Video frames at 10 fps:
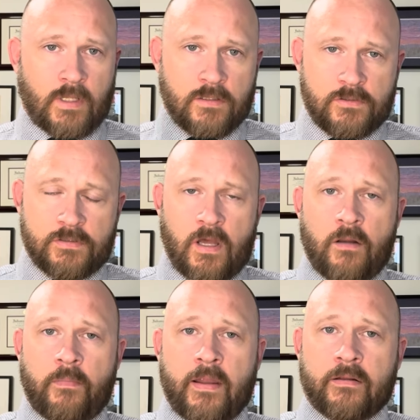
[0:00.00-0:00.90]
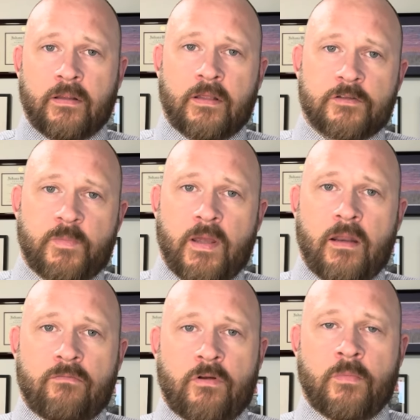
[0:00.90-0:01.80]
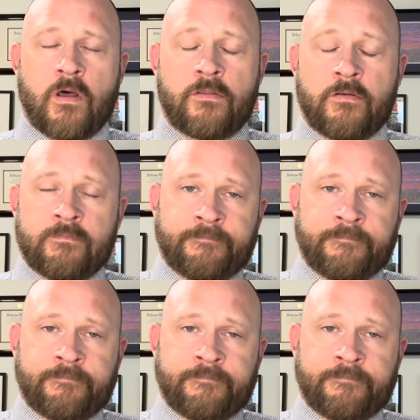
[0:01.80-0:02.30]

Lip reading: It just automatically gets paid every month